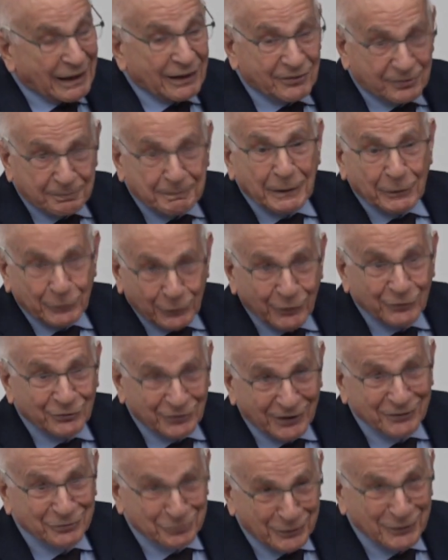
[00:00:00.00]
the
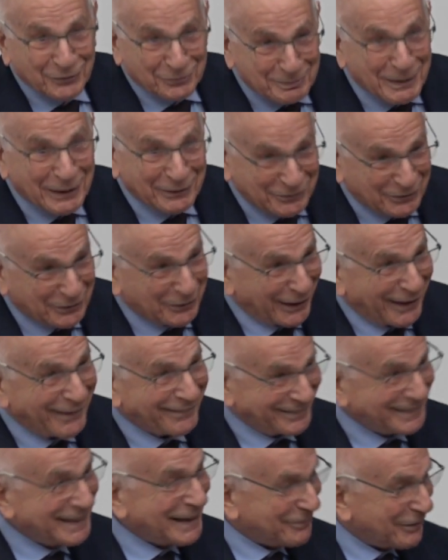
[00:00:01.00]
experience, as was
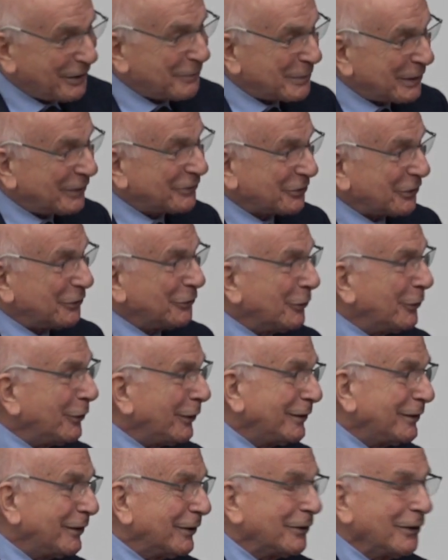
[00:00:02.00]
mentioned, as Neva mentioned
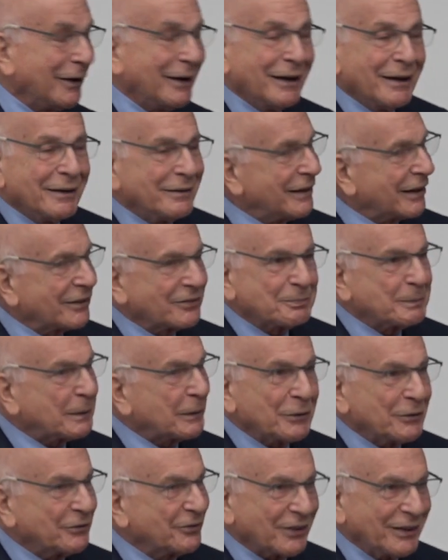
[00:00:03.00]
earlier, the
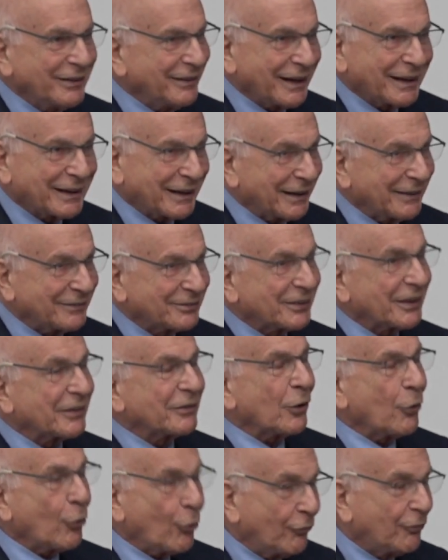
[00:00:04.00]
experience indicates
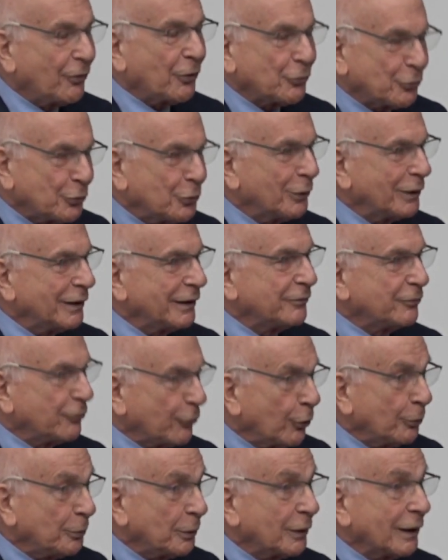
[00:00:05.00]
that overruling
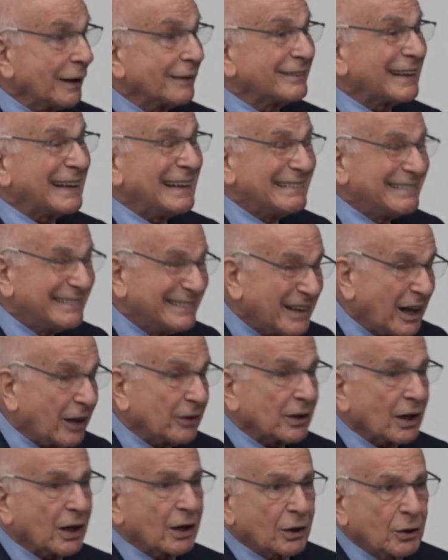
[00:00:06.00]
formulas is
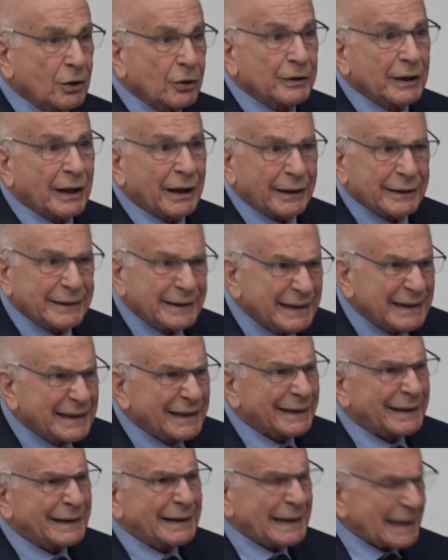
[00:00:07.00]
not a good
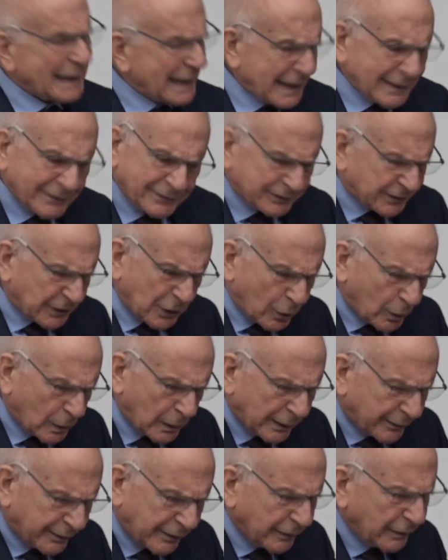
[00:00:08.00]
idea.
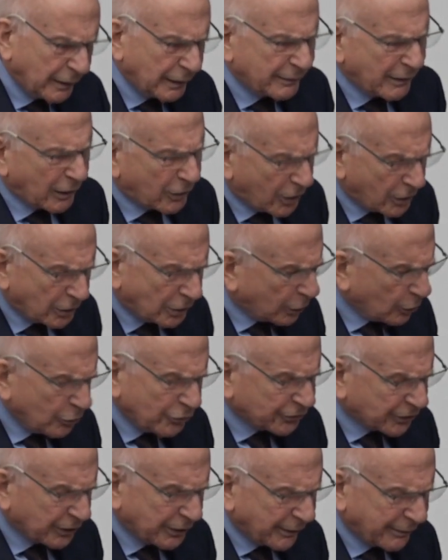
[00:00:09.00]
So the, the
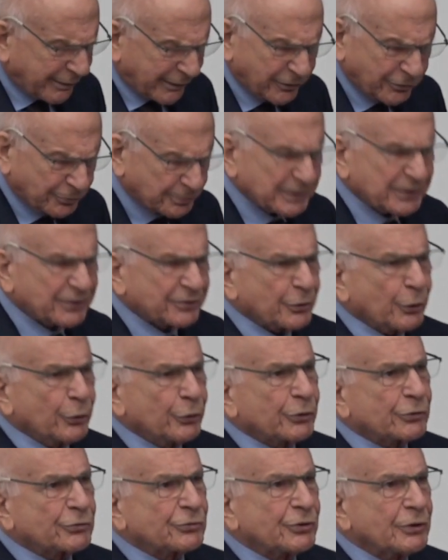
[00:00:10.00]
conclusion of this
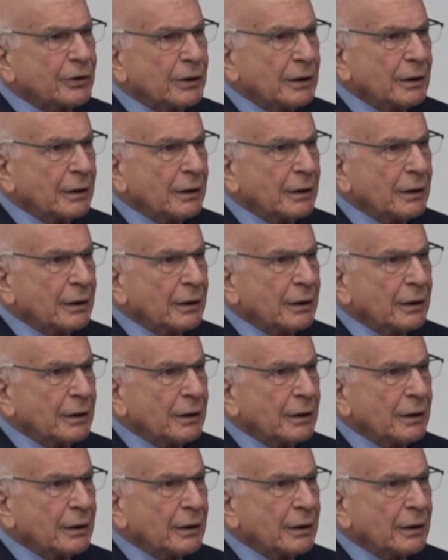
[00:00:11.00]
research,